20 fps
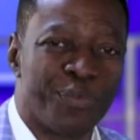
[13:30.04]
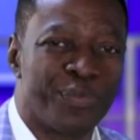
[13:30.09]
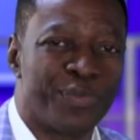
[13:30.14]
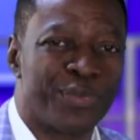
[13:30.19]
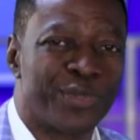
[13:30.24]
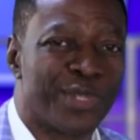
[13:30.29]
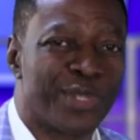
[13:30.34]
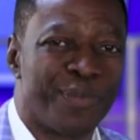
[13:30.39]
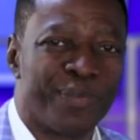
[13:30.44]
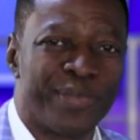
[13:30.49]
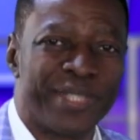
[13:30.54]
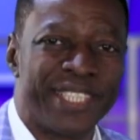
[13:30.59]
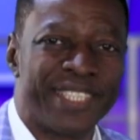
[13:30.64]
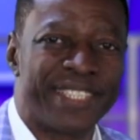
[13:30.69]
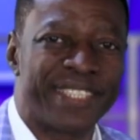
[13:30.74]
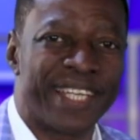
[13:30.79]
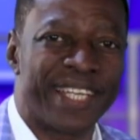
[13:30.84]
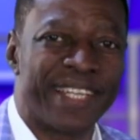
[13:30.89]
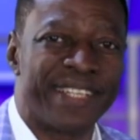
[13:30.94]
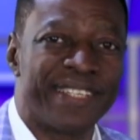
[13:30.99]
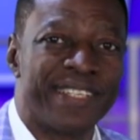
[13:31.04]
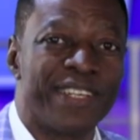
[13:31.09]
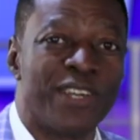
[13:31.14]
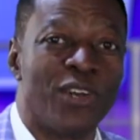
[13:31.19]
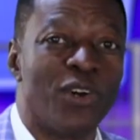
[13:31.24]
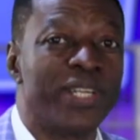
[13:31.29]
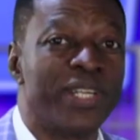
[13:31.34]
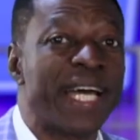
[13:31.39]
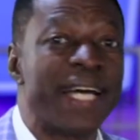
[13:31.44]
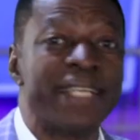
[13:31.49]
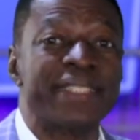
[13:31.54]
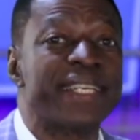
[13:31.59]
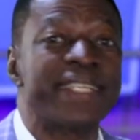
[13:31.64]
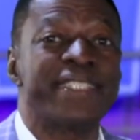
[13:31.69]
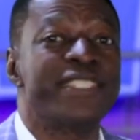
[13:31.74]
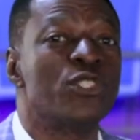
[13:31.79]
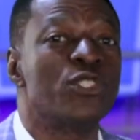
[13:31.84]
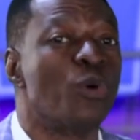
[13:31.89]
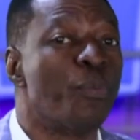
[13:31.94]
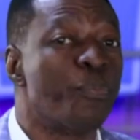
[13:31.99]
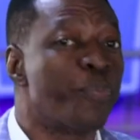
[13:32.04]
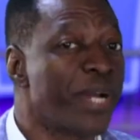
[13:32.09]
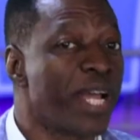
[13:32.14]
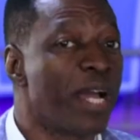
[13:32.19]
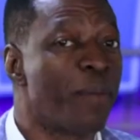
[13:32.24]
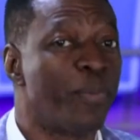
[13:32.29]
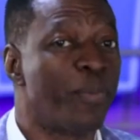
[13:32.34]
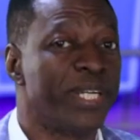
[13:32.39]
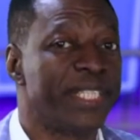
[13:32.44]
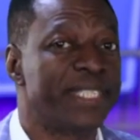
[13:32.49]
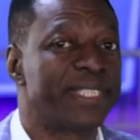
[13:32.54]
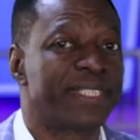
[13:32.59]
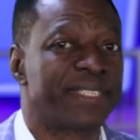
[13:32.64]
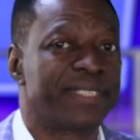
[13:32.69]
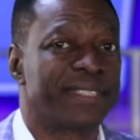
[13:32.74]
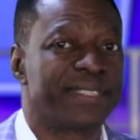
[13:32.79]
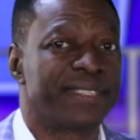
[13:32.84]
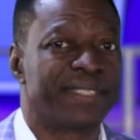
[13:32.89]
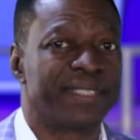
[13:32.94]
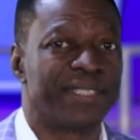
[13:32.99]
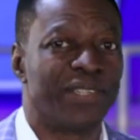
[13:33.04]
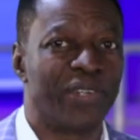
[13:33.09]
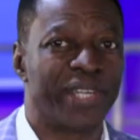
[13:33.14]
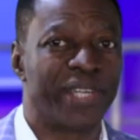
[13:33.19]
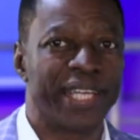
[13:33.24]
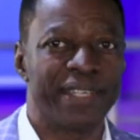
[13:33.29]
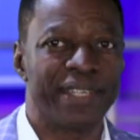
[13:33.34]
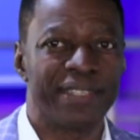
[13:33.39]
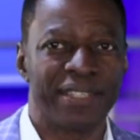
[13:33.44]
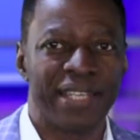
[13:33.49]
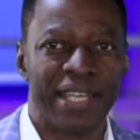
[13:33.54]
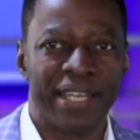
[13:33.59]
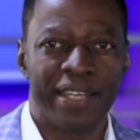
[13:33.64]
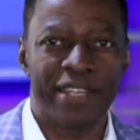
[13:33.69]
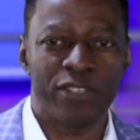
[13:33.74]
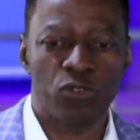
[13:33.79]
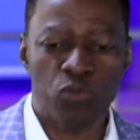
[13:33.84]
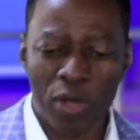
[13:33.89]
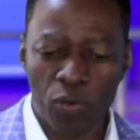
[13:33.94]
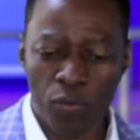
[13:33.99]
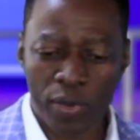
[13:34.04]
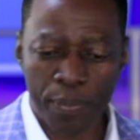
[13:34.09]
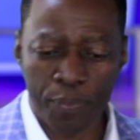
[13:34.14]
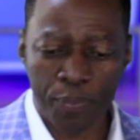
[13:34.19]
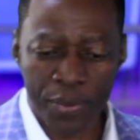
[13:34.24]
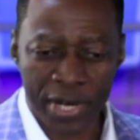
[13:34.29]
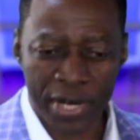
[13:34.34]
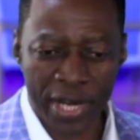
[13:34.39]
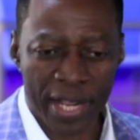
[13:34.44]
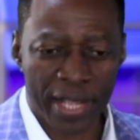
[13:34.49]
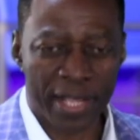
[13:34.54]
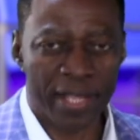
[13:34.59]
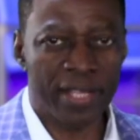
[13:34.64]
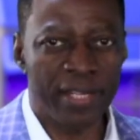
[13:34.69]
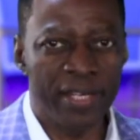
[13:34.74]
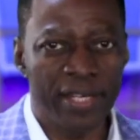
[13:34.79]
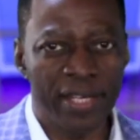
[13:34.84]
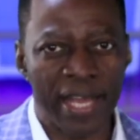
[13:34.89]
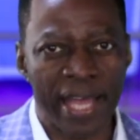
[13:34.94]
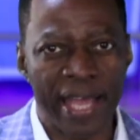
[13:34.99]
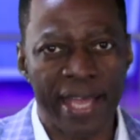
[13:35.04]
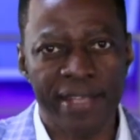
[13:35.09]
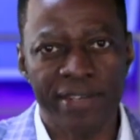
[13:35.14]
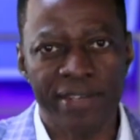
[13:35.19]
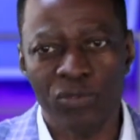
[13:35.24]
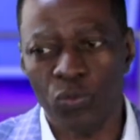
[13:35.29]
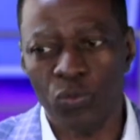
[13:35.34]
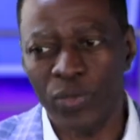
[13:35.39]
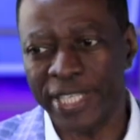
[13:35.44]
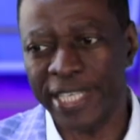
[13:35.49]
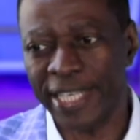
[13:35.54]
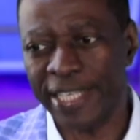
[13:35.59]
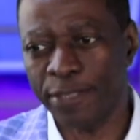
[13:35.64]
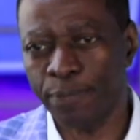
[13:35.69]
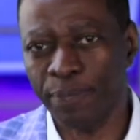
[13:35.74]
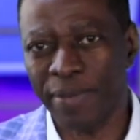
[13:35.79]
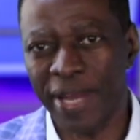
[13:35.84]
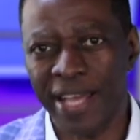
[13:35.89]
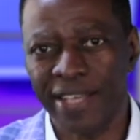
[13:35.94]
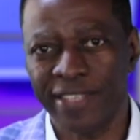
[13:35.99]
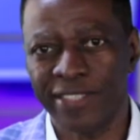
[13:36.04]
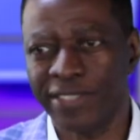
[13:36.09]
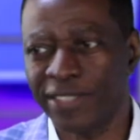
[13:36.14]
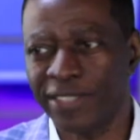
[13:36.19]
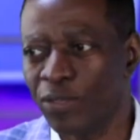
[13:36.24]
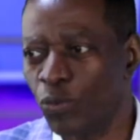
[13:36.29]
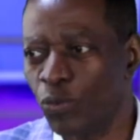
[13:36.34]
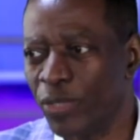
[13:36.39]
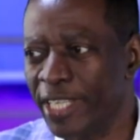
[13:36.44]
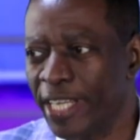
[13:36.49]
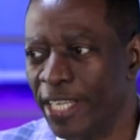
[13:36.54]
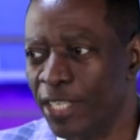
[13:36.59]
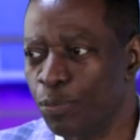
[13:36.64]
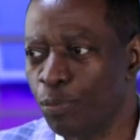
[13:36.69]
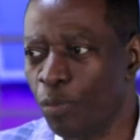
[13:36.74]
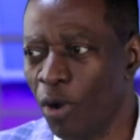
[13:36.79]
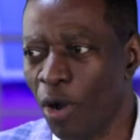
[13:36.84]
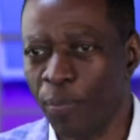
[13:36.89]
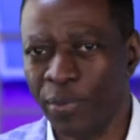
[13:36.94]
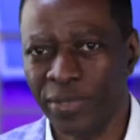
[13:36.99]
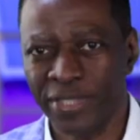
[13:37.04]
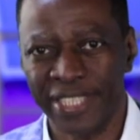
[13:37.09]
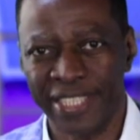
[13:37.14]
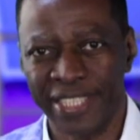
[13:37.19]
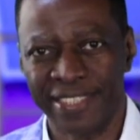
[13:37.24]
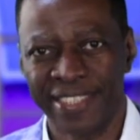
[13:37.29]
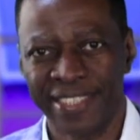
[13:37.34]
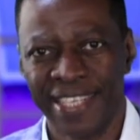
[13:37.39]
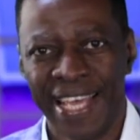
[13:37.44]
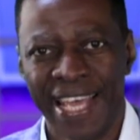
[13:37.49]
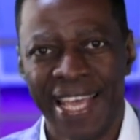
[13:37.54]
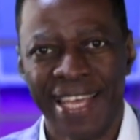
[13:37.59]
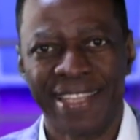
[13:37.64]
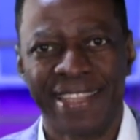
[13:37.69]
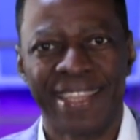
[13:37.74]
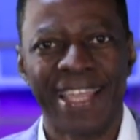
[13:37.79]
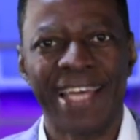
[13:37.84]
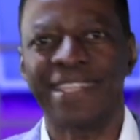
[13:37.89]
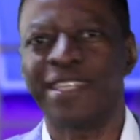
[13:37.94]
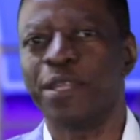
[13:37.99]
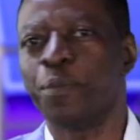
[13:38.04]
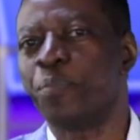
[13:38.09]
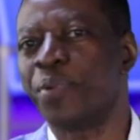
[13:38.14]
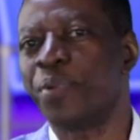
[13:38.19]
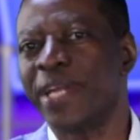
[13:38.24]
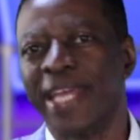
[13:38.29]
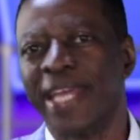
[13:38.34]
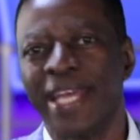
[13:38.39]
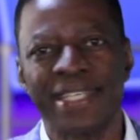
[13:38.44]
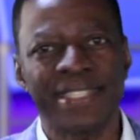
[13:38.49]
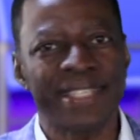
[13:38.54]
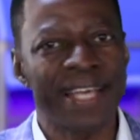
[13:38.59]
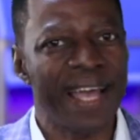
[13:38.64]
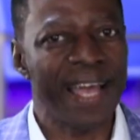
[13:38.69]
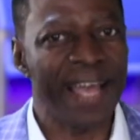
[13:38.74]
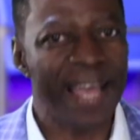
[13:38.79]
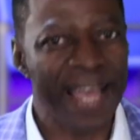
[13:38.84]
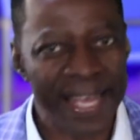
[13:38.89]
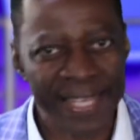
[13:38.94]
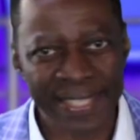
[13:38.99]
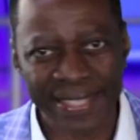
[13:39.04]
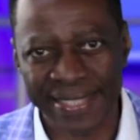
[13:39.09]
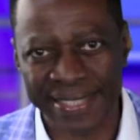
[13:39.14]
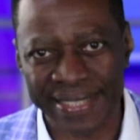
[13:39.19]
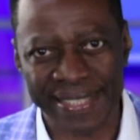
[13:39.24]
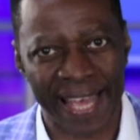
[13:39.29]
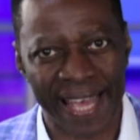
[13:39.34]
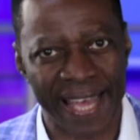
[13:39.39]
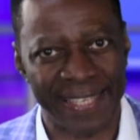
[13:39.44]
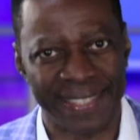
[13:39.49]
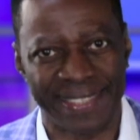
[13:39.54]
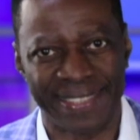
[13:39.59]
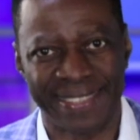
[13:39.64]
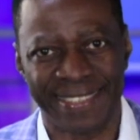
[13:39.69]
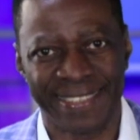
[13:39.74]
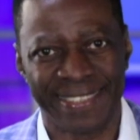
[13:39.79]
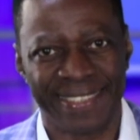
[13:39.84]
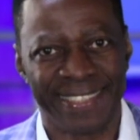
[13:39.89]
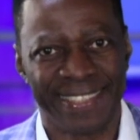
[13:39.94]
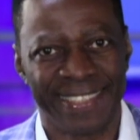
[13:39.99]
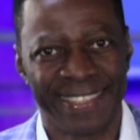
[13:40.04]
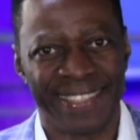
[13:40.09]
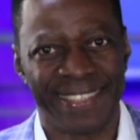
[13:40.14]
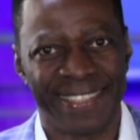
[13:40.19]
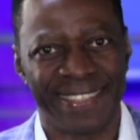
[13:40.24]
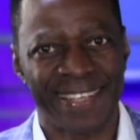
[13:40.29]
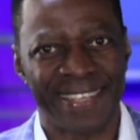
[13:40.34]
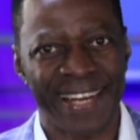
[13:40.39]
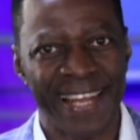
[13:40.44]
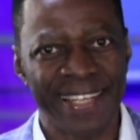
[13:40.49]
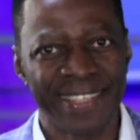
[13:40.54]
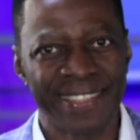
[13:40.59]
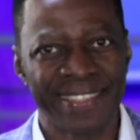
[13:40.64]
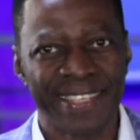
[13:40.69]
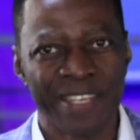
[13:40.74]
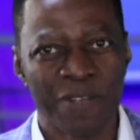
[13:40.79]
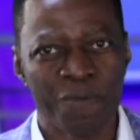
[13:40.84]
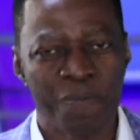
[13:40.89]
somebody said God answers his own prayer points. Okay, it's when we pray in line with his plans, with his purposes, that the prayers are answered, right?